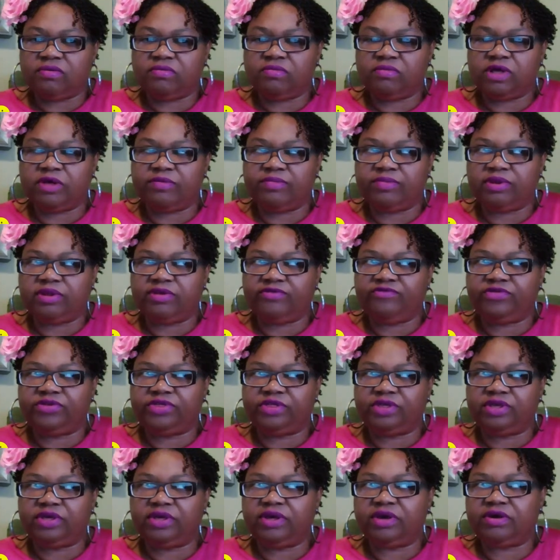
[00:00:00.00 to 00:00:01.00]
I believe, for
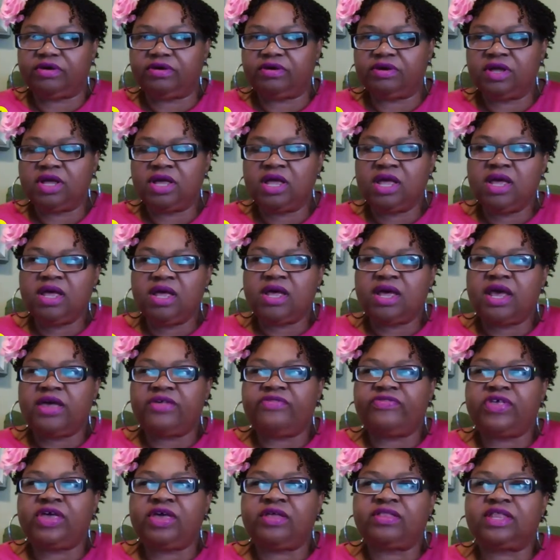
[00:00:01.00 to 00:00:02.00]
the year.
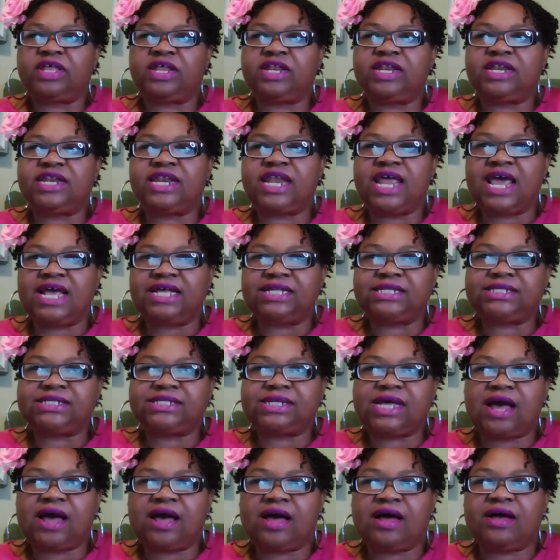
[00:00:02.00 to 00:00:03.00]
And then the next
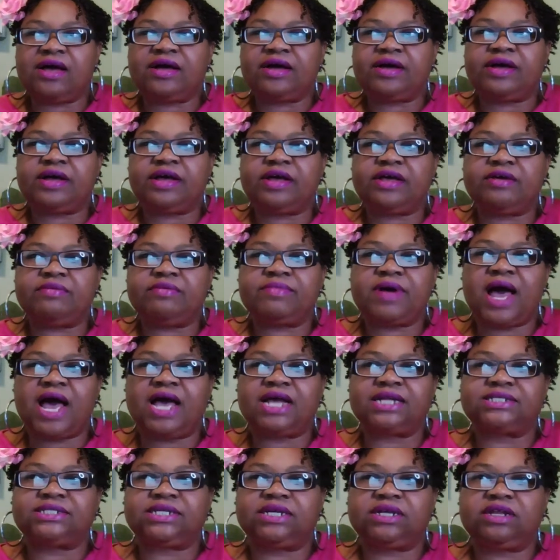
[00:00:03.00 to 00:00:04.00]
time
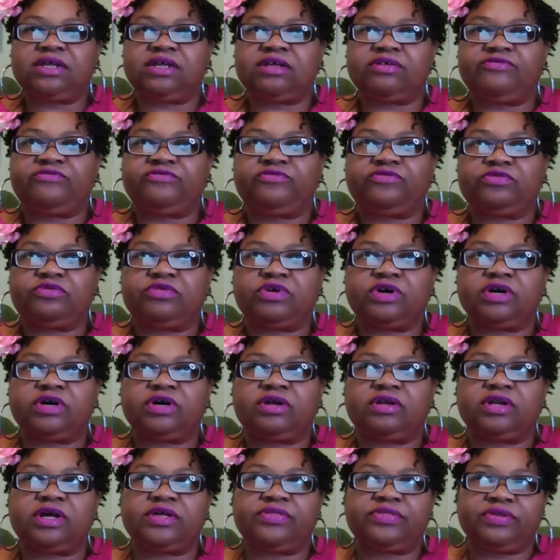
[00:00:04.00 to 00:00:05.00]
I did it for
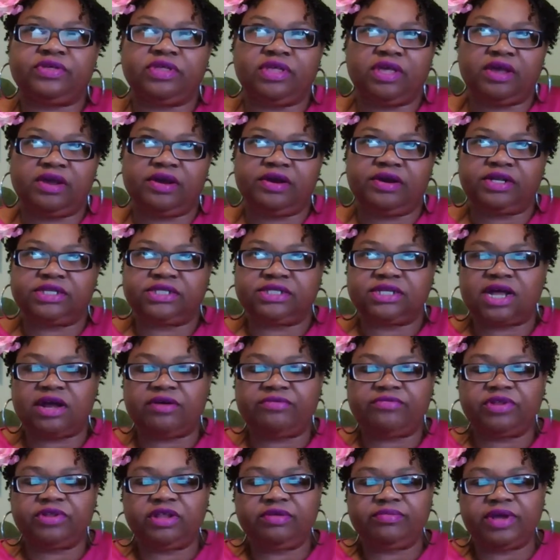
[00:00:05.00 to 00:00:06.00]
another year until I
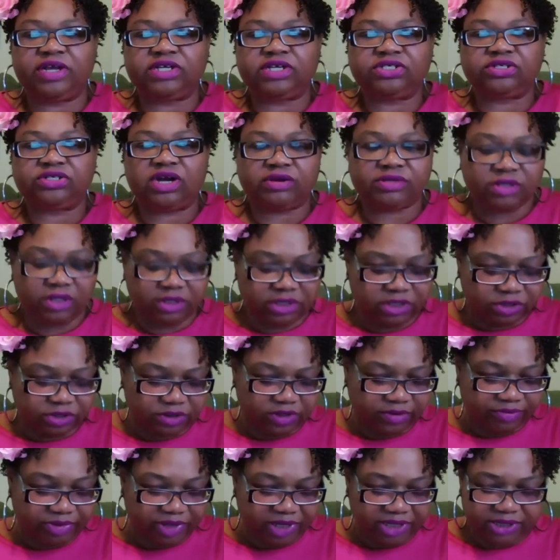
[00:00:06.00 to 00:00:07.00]
really made sure I was going to do
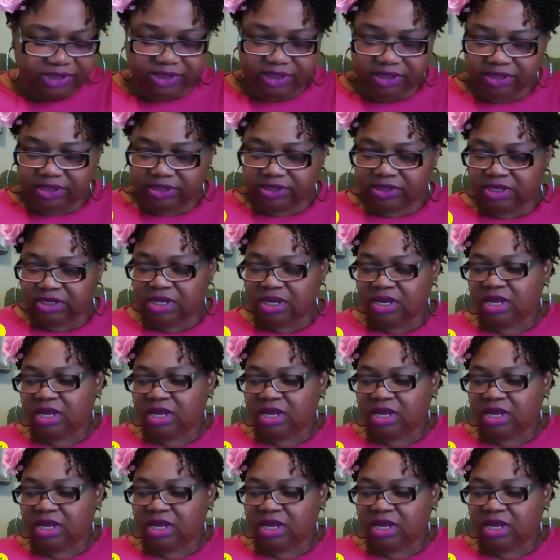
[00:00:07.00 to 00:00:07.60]
the business.